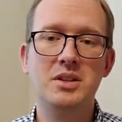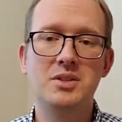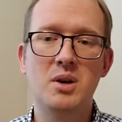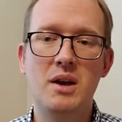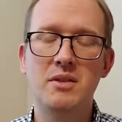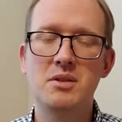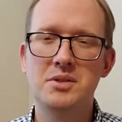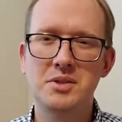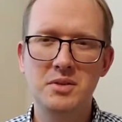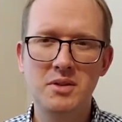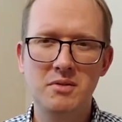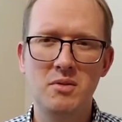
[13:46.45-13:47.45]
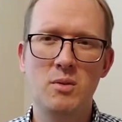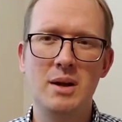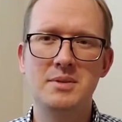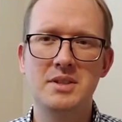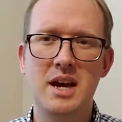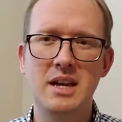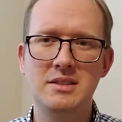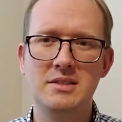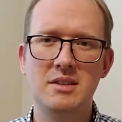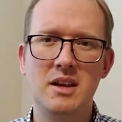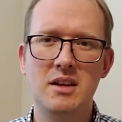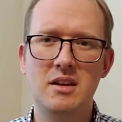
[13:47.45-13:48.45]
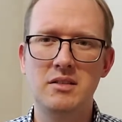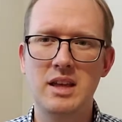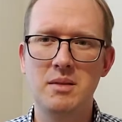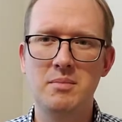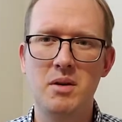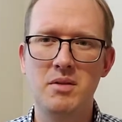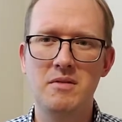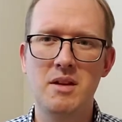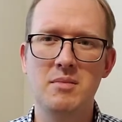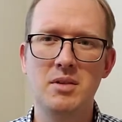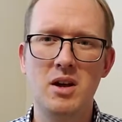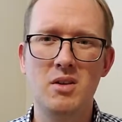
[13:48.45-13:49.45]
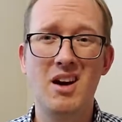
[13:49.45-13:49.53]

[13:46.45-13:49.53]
So I've used two different websites, and I'll link both of them below.